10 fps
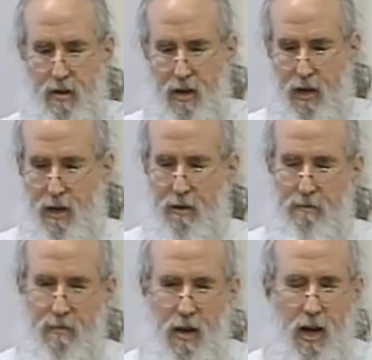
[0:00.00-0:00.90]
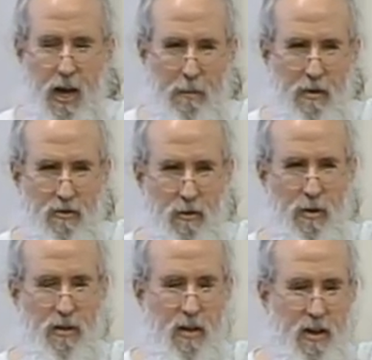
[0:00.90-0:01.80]
Um, I'm not sure
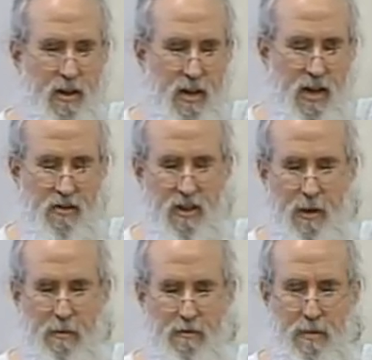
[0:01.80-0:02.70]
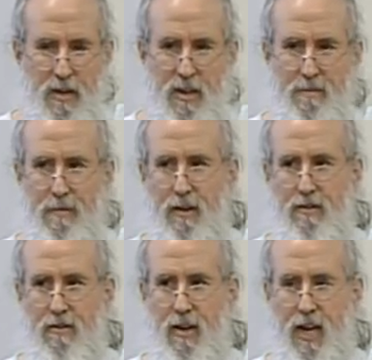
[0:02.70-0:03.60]
whether that example has been debunked
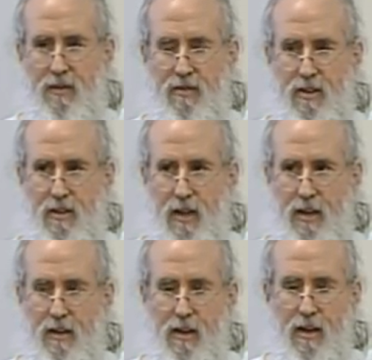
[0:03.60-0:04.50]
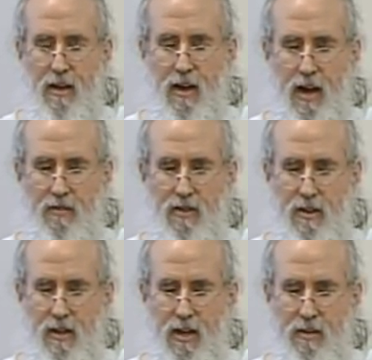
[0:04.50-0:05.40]
or not. I've seen like I've seen a
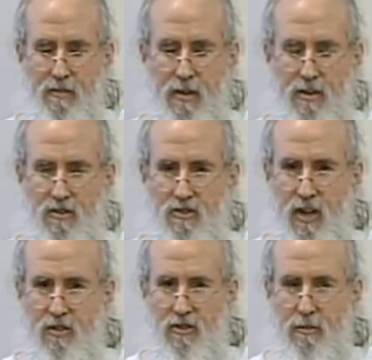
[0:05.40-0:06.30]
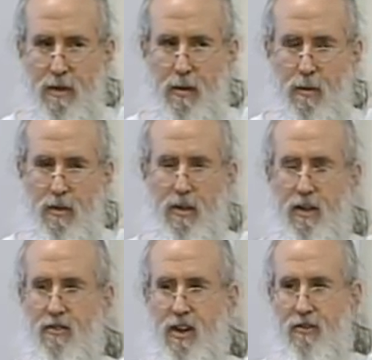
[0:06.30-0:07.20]
lot of uh, discussion about whether
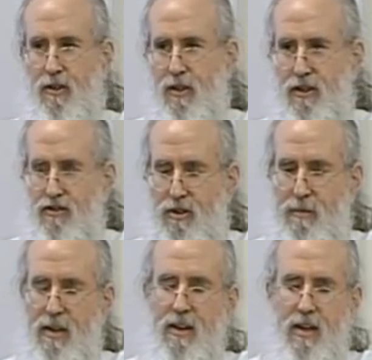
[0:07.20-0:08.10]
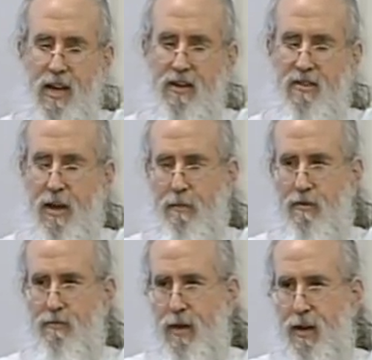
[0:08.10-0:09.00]
that's actually a legitimate example
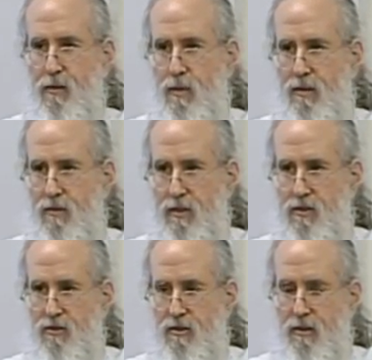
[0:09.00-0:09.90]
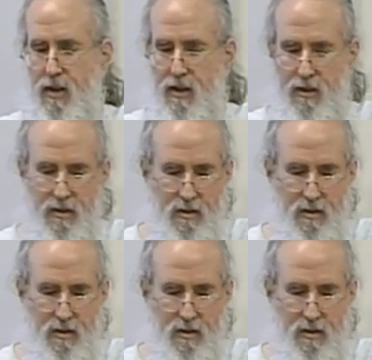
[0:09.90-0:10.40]
of microevolution or not.